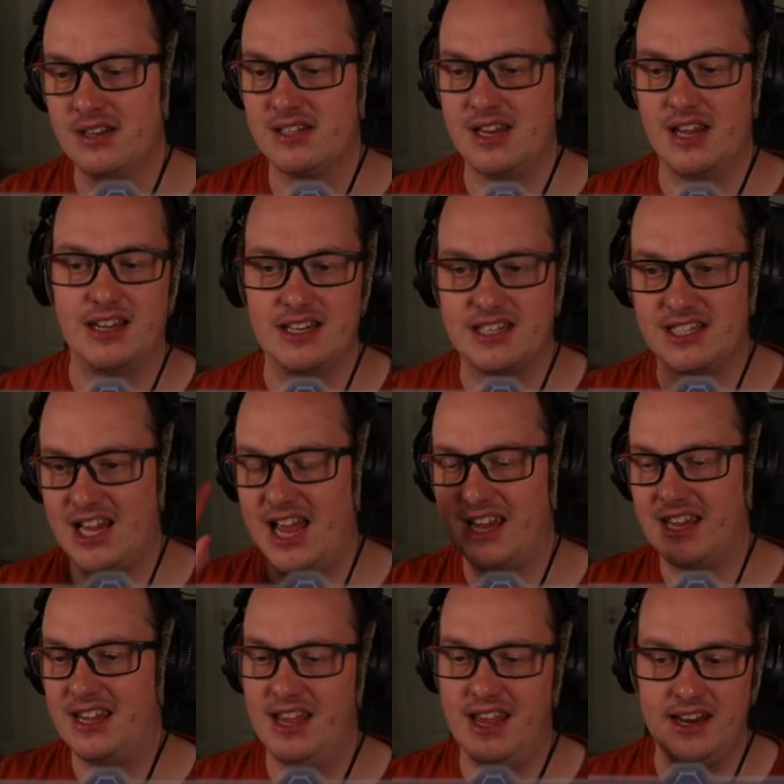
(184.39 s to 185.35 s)
Take a
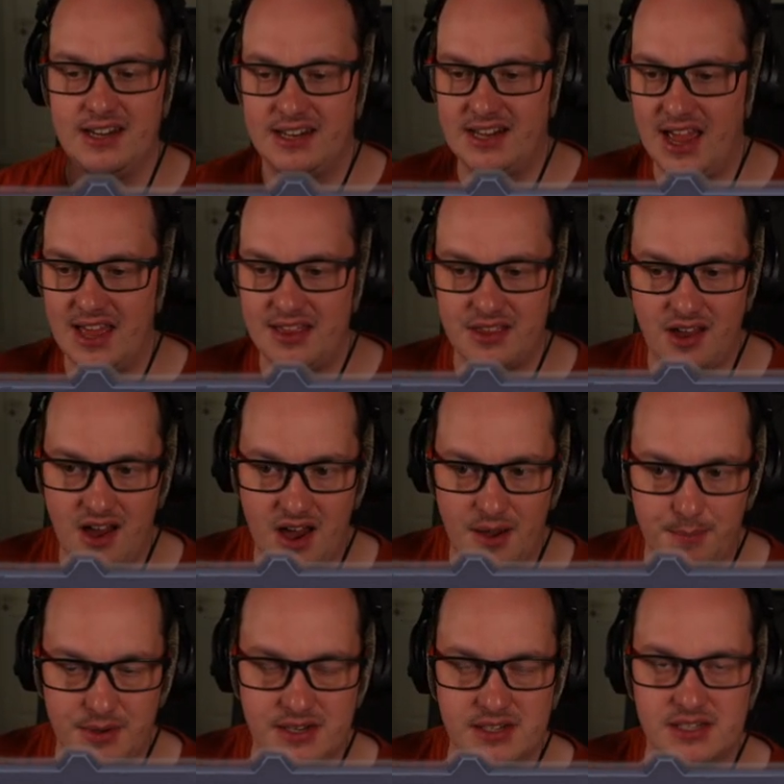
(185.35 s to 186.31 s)
tank in, get the
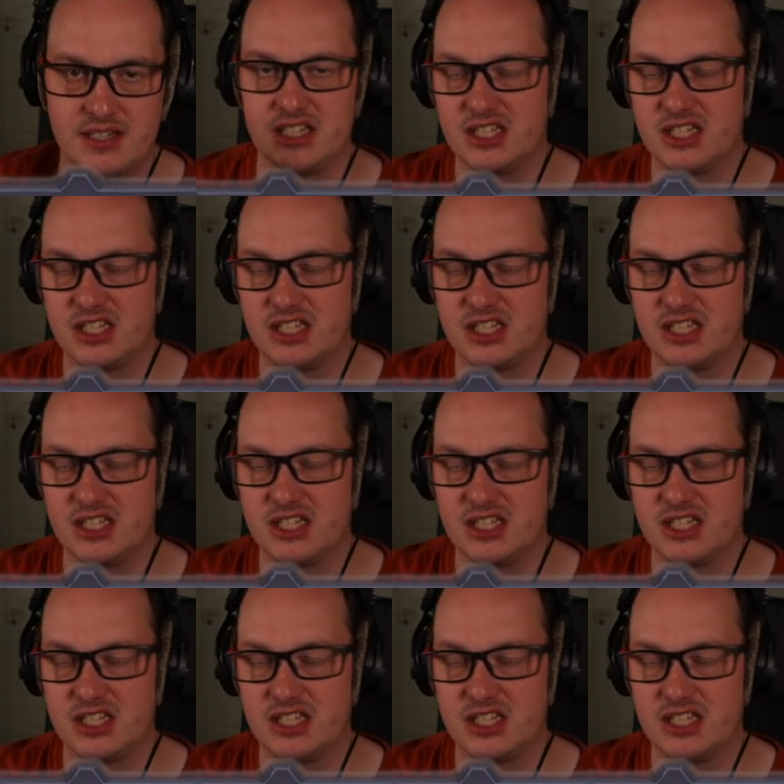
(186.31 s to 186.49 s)
harpies